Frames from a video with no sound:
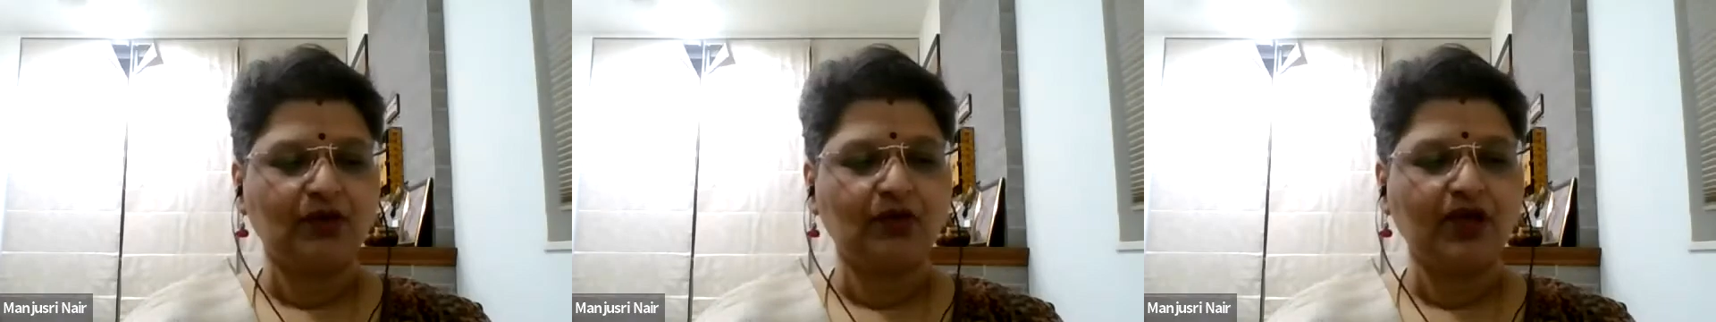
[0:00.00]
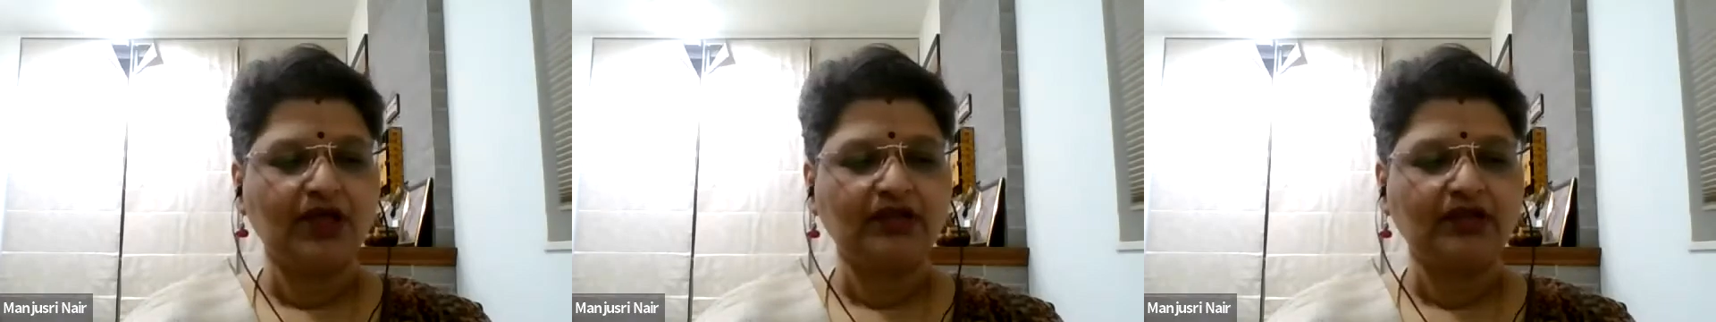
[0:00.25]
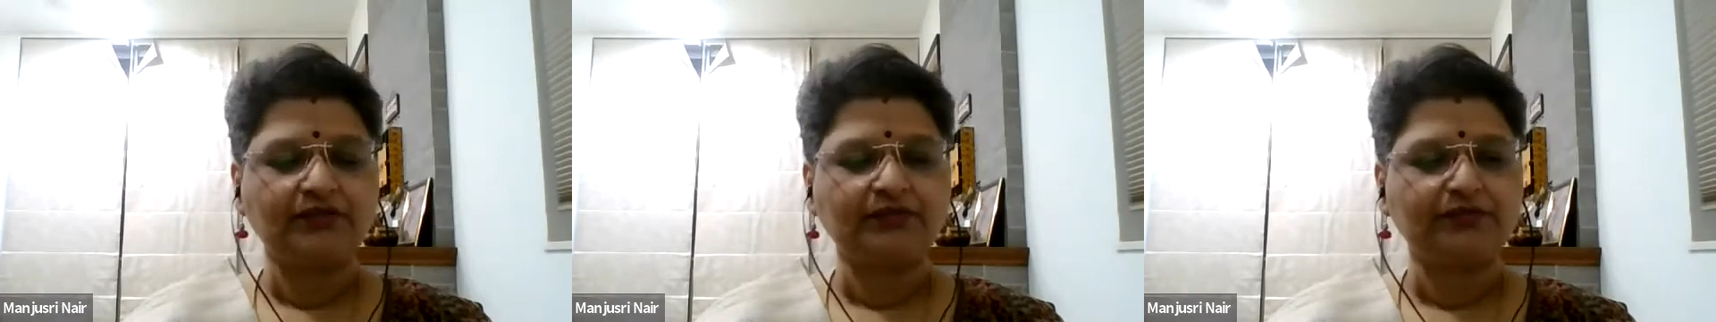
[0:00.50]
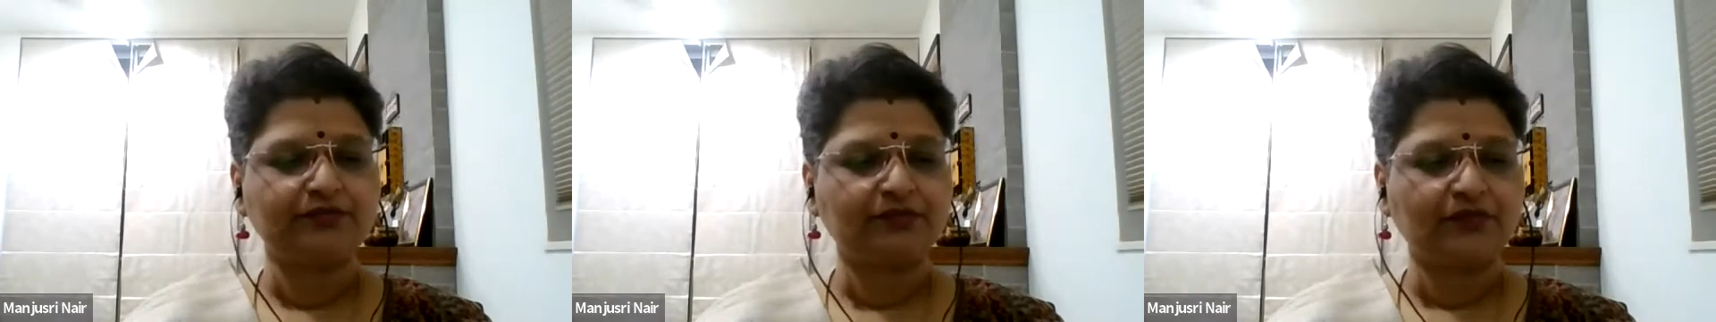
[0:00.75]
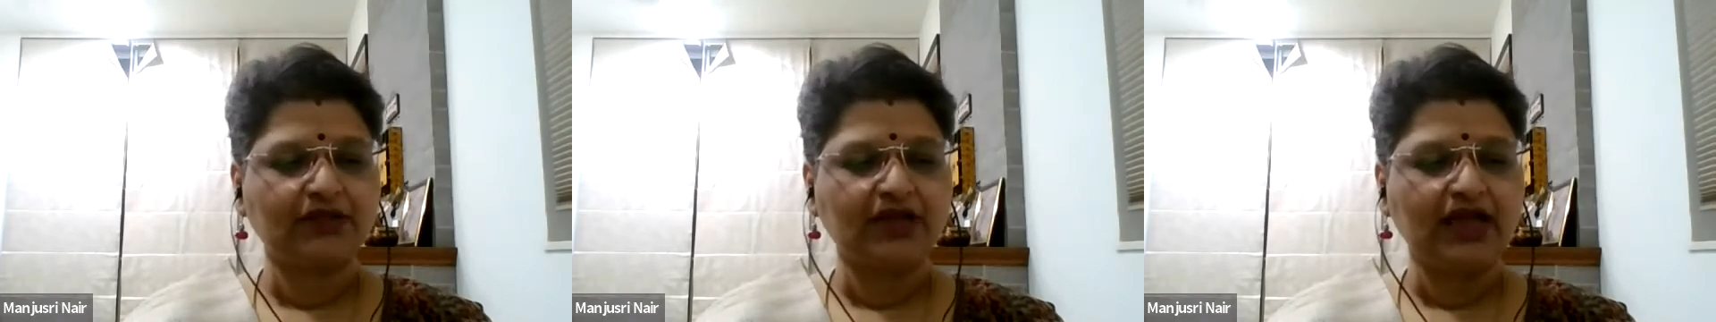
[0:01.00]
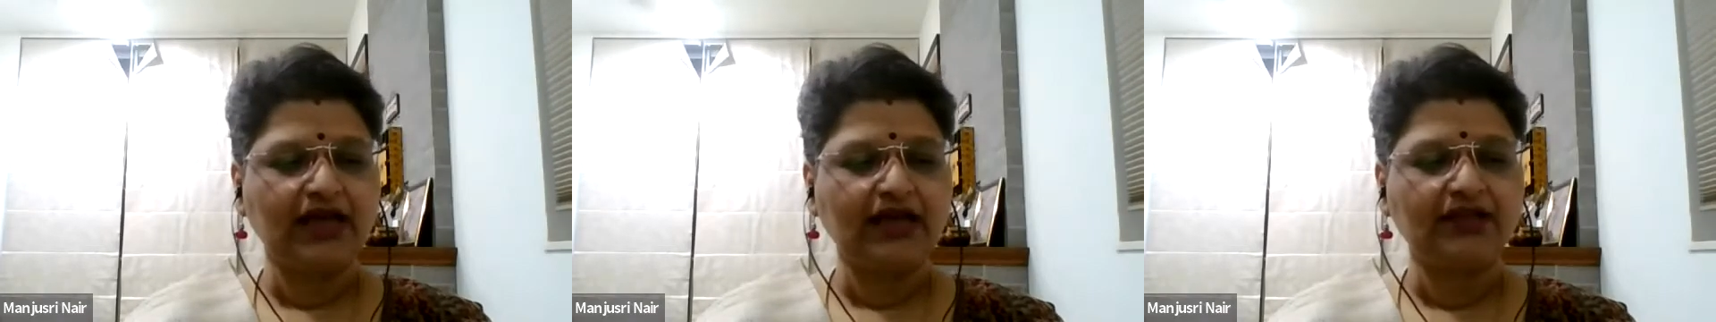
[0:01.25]
well,
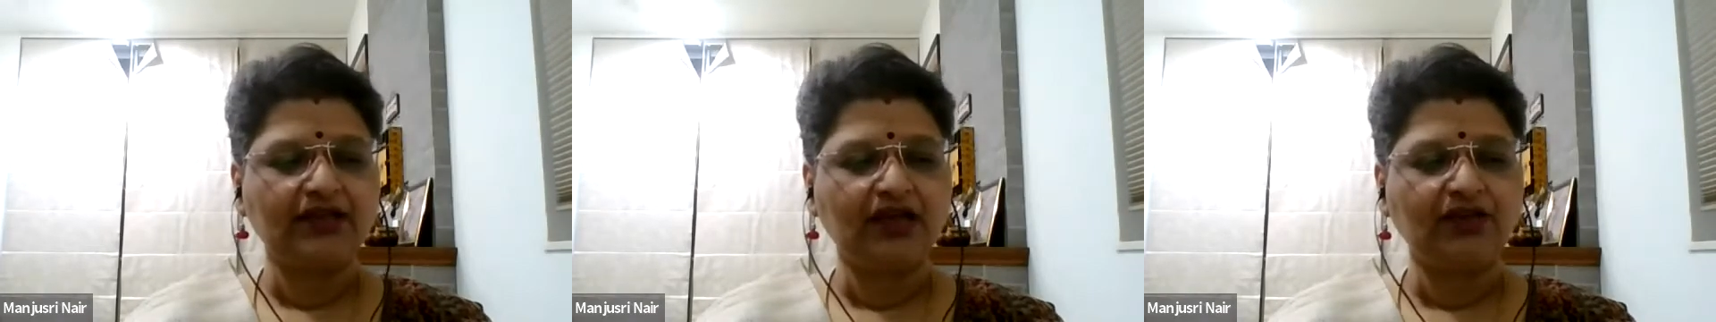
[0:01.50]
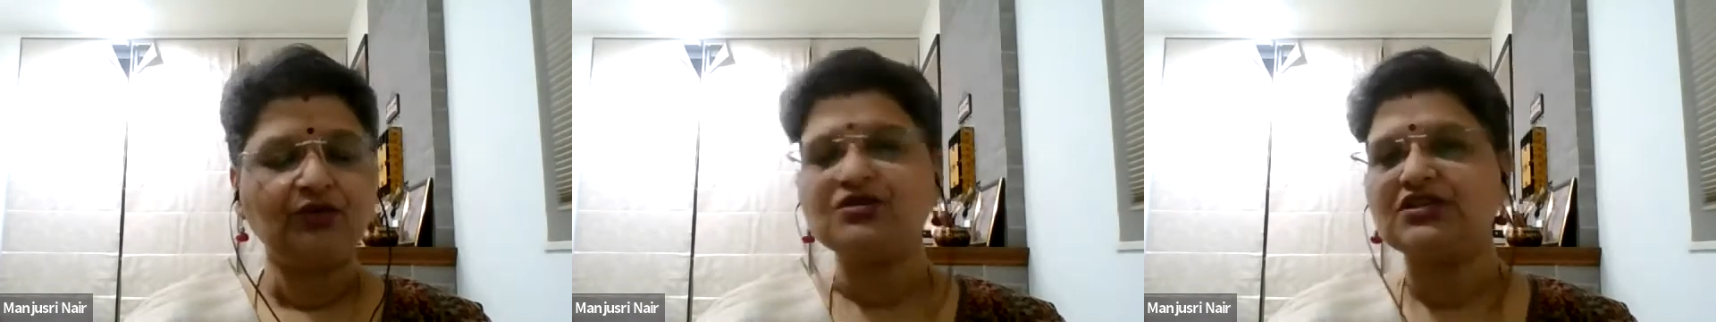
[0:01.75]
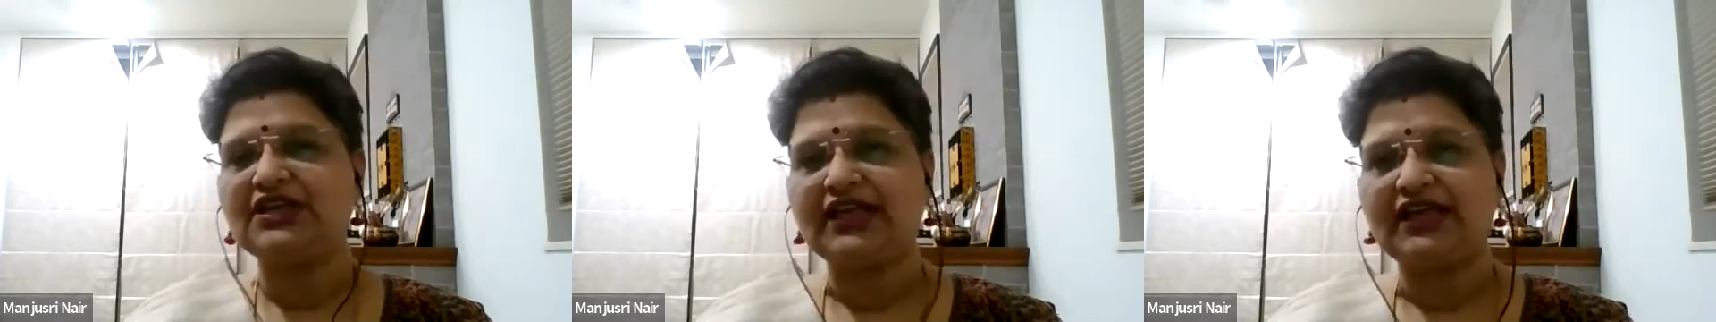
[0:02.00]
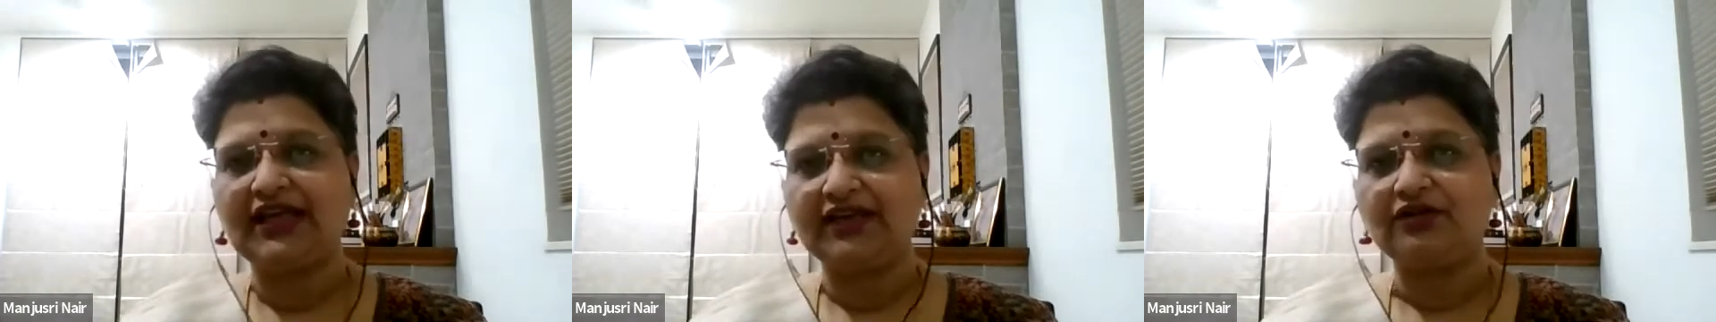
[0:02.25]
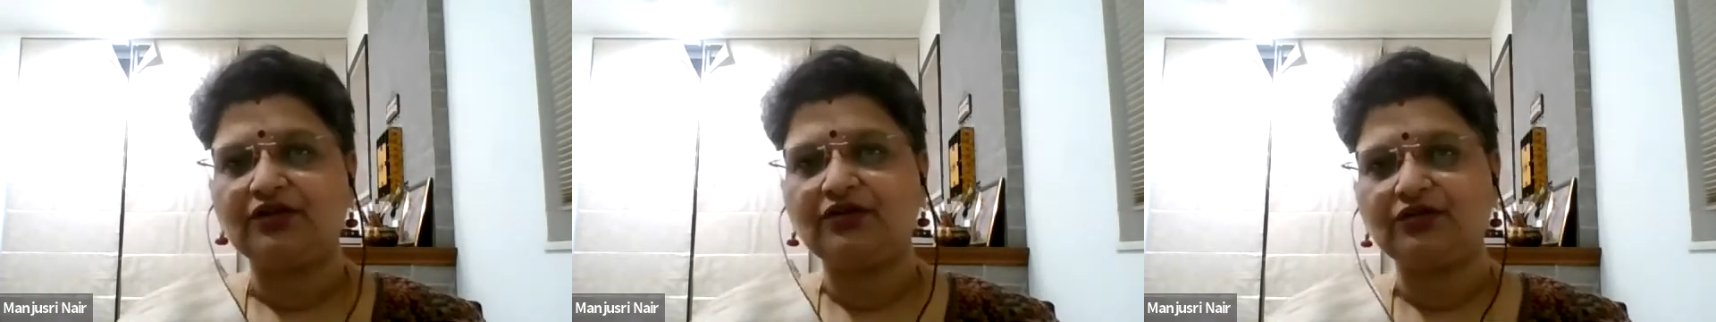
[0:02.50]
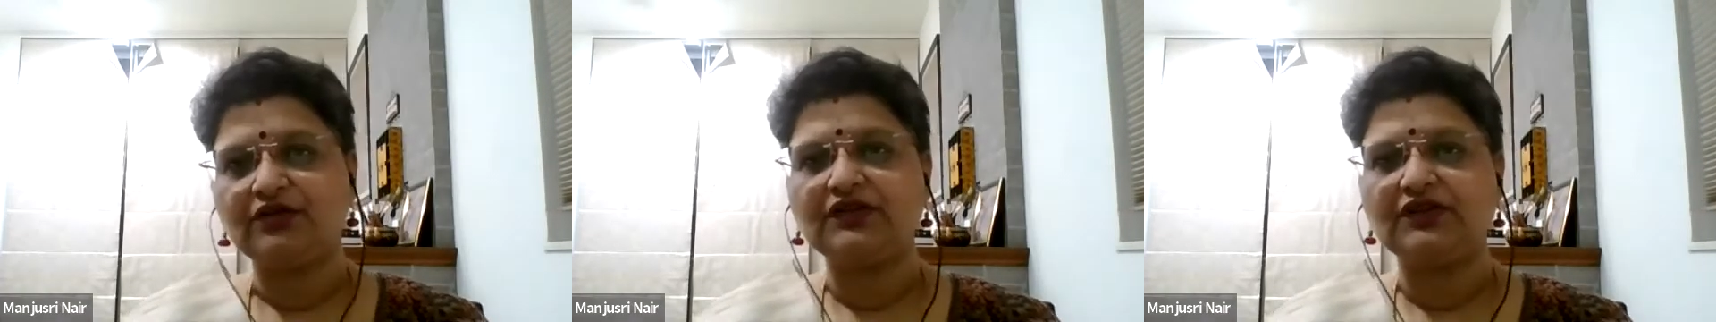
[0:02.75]
usually I like to
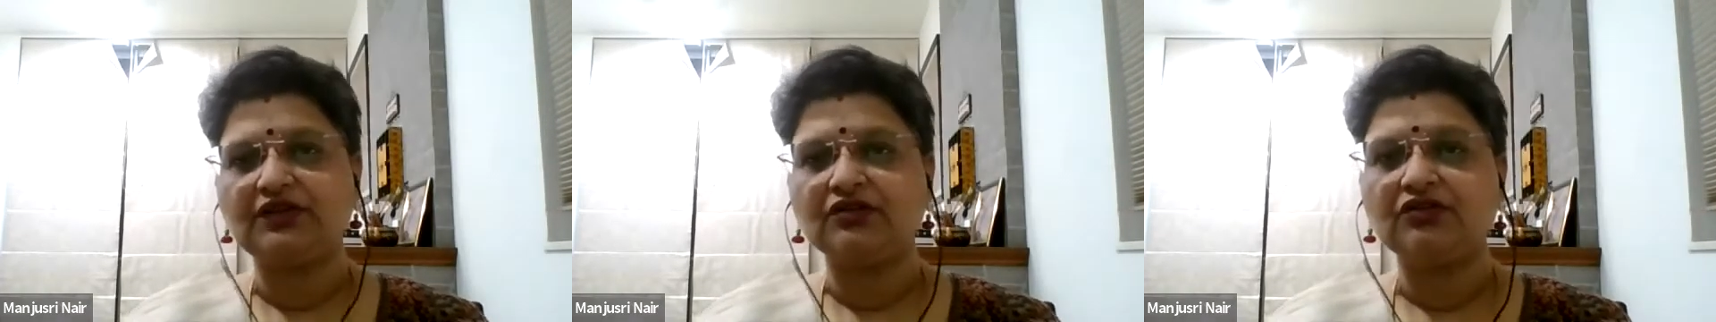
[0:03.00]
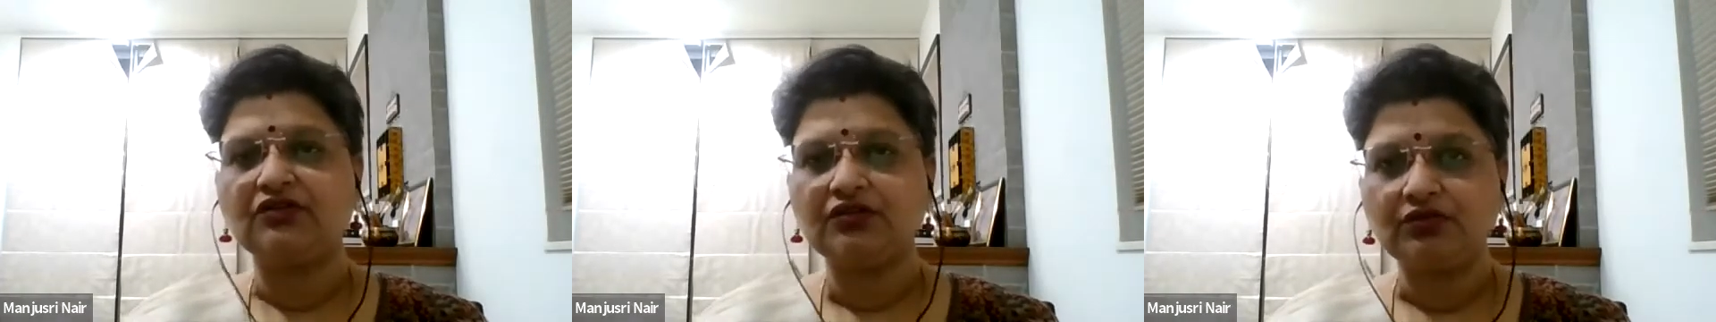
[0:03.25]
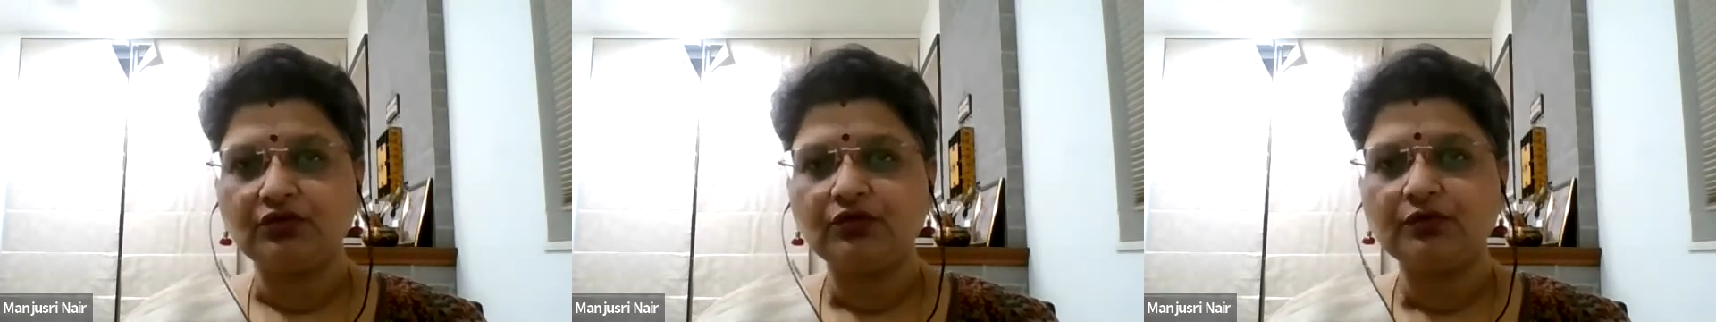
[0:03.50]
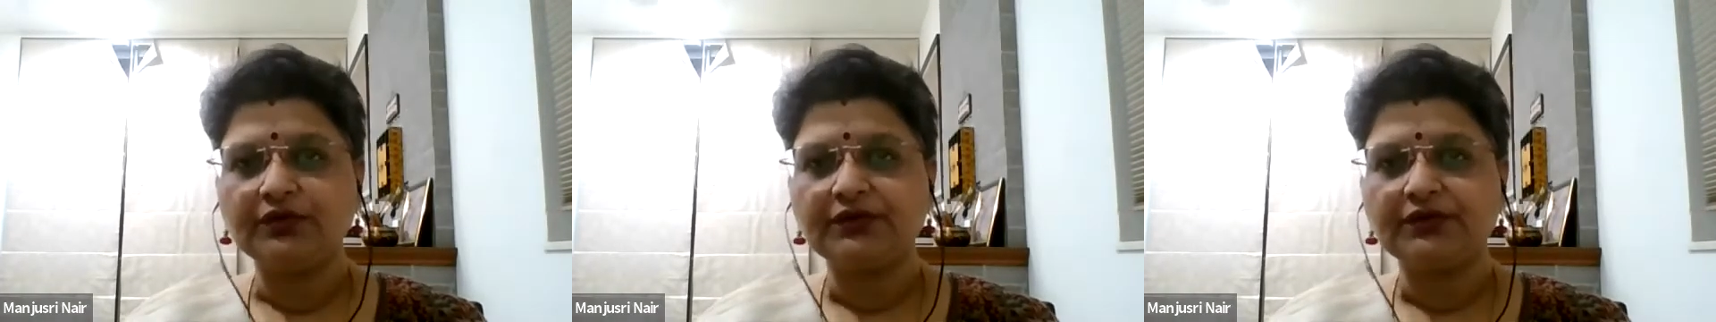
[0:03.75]
do this in a group